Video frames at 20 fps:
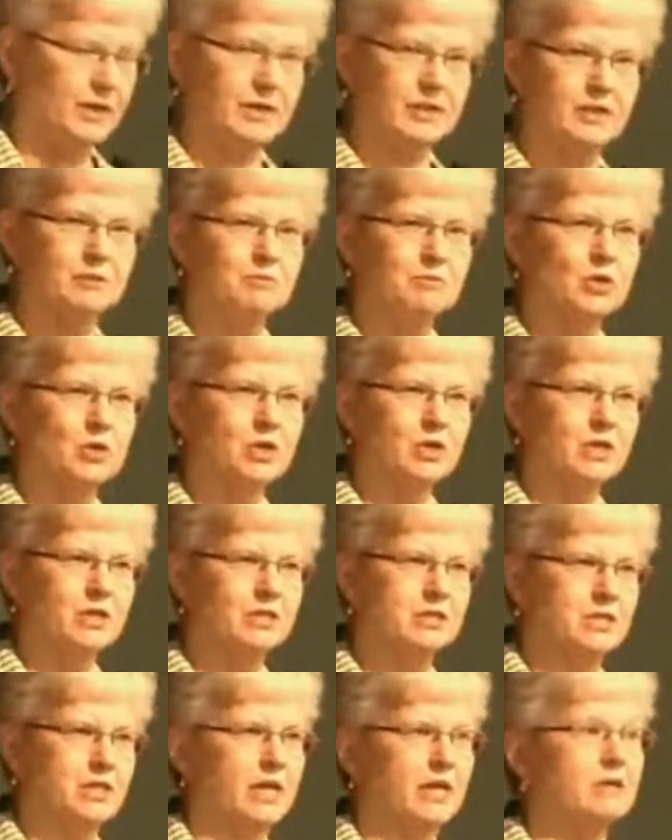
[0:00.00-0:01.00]

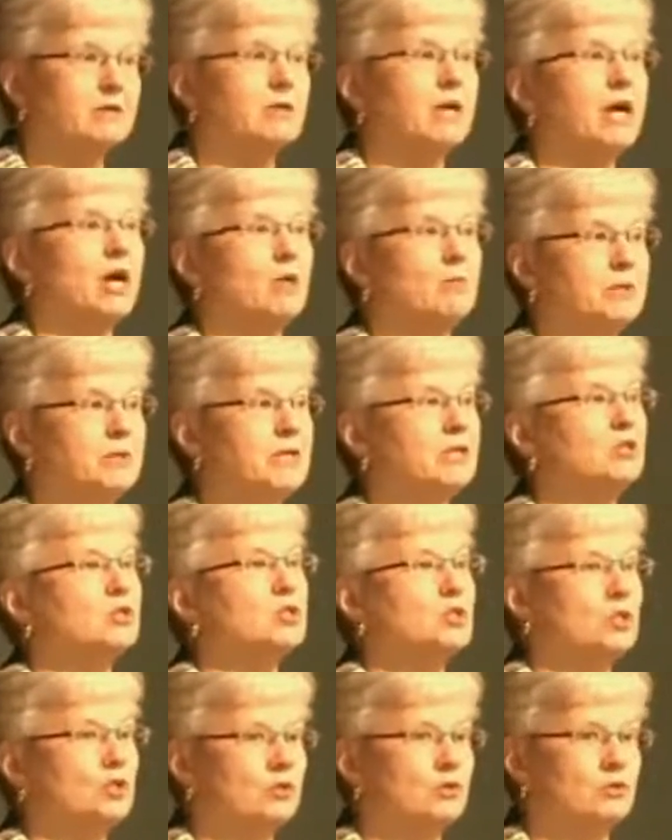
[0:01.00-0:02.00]
communities and helping
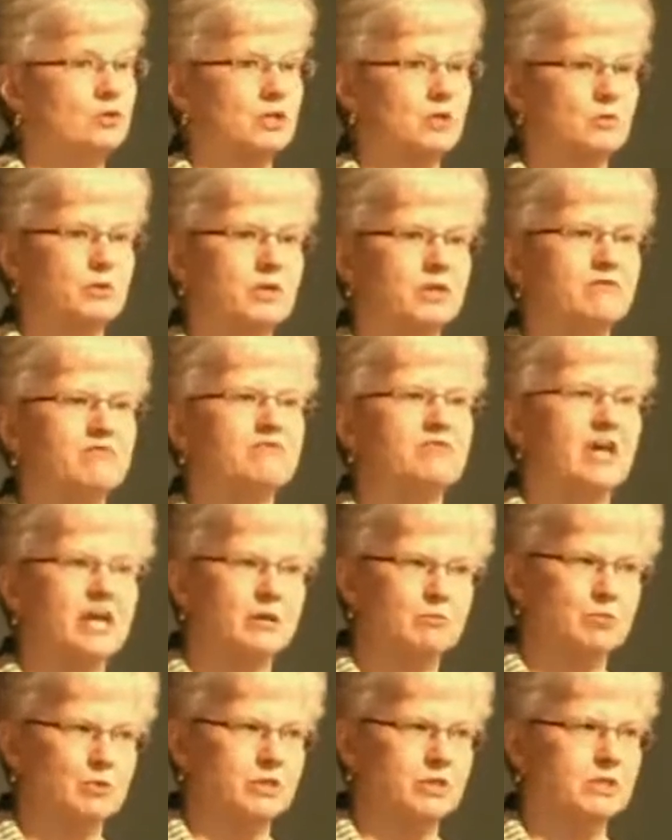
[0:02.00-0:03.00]
ensure that we have
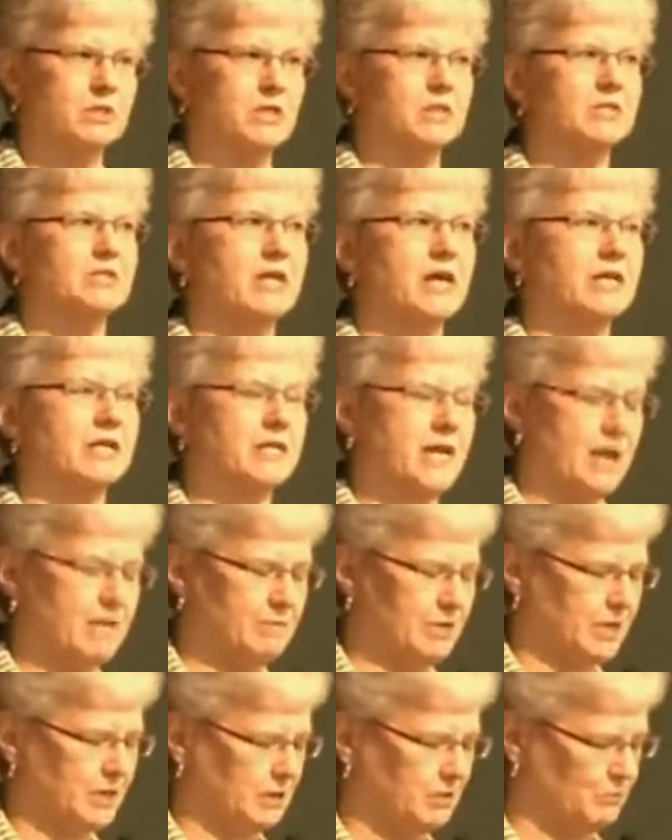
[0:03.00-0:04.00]
vibrant and
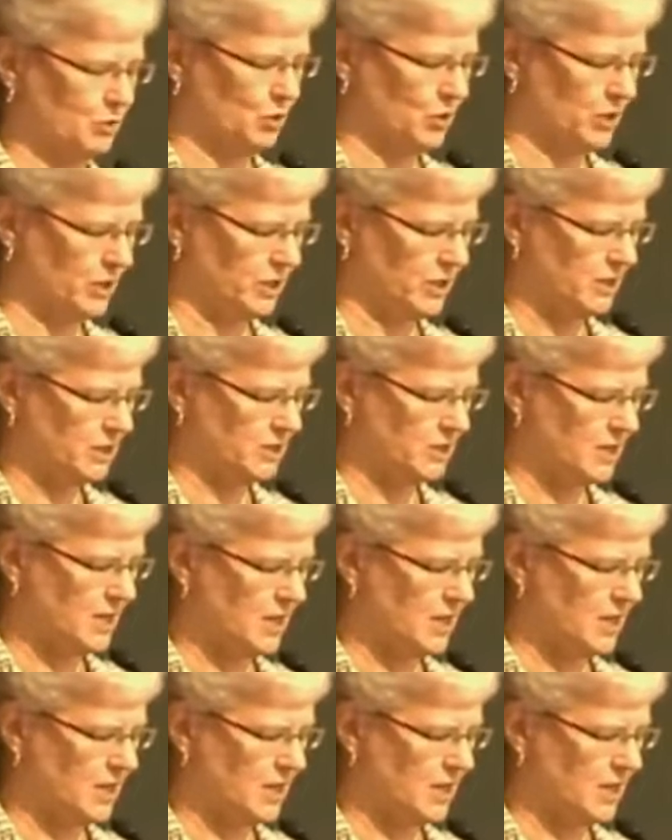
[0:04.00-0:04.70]
dynamic communities.